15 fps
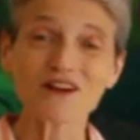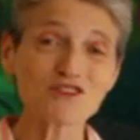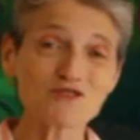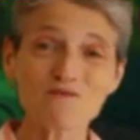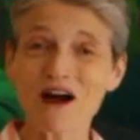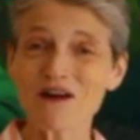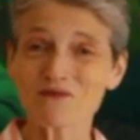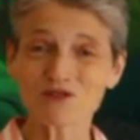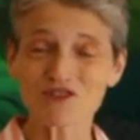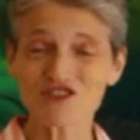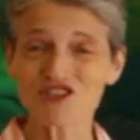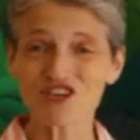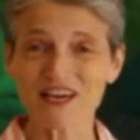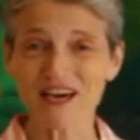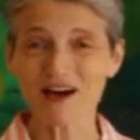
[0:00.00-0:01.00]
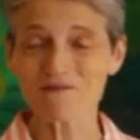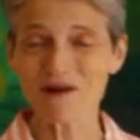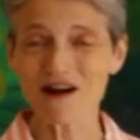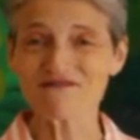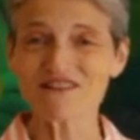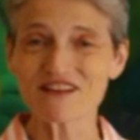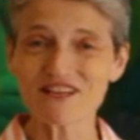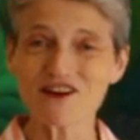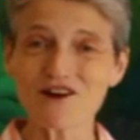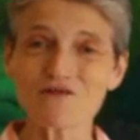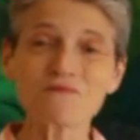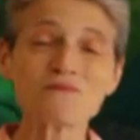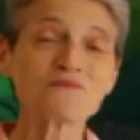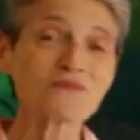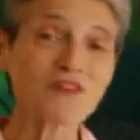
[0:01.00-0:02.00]
And you might want to check out my
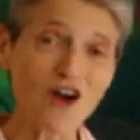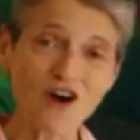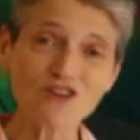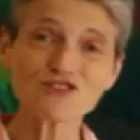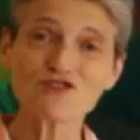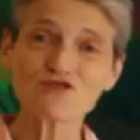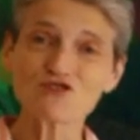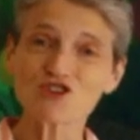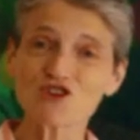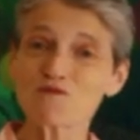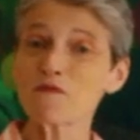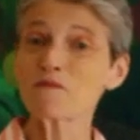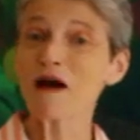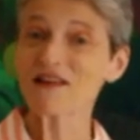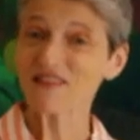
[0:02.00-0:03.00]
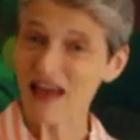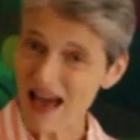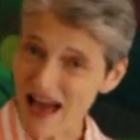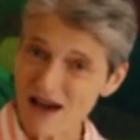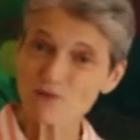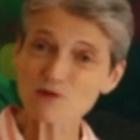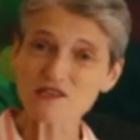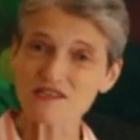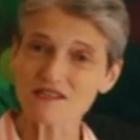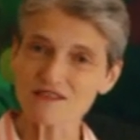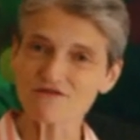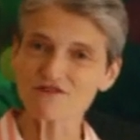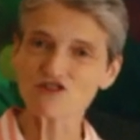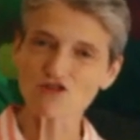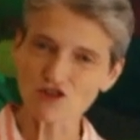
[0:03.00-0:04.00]
video on YouTube about the houses
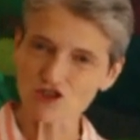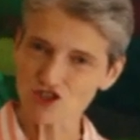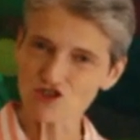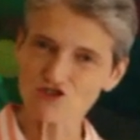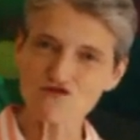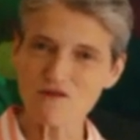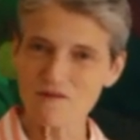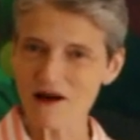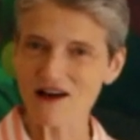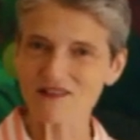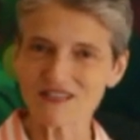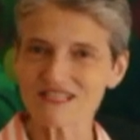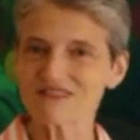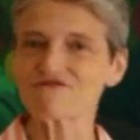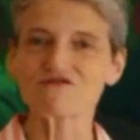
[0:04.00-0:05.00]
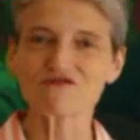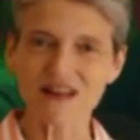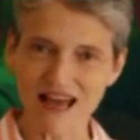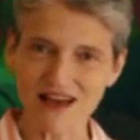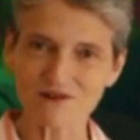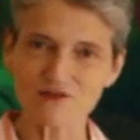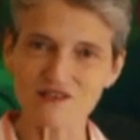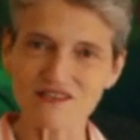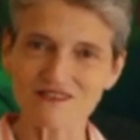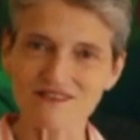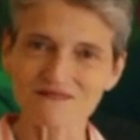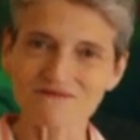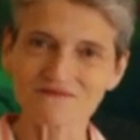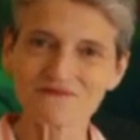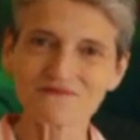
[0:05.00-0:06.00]
if you're not sure about the different
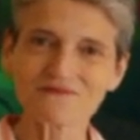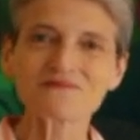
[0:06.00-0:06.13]
houses.